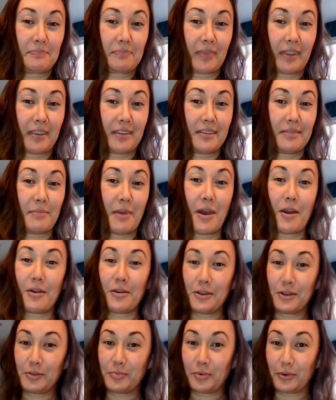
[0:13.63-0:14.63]
my
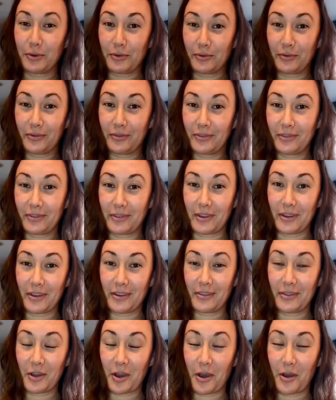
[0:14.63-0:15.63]
artist proof,
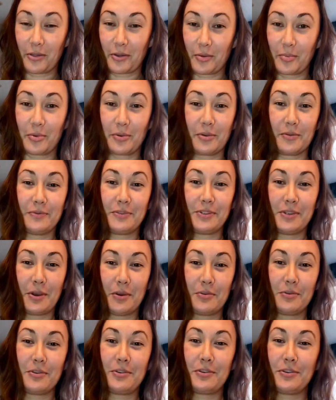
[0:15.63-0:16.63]
the author proof, so
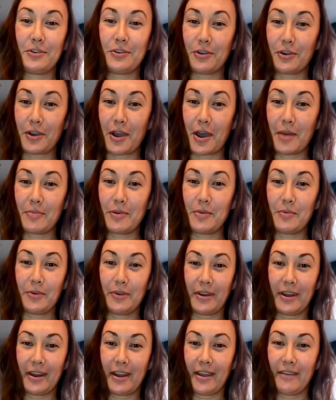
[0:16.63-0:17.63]
your copy will
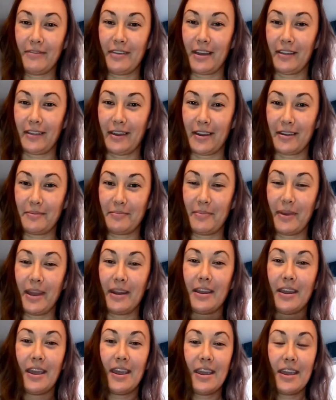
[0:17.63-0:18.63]
not have that line. But
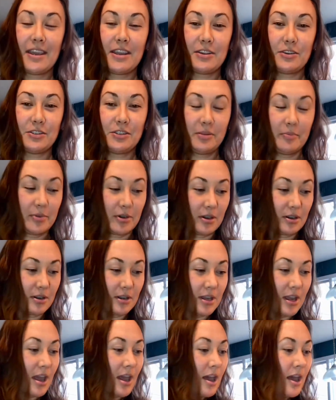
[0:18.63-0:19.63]
here's the book.
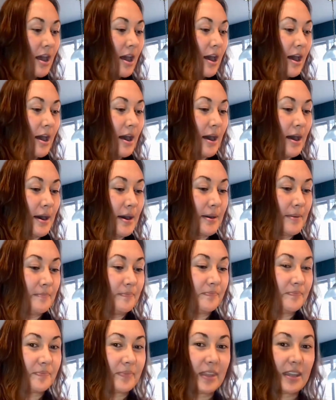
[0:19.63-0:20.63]

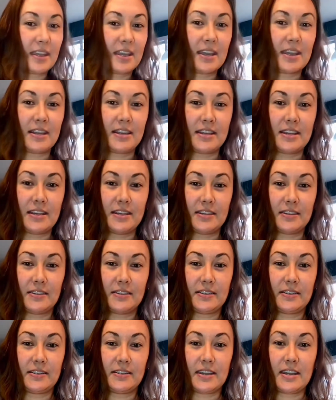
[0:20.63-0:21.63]
It
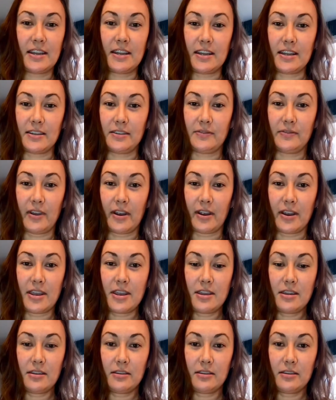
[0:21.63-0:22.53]
is very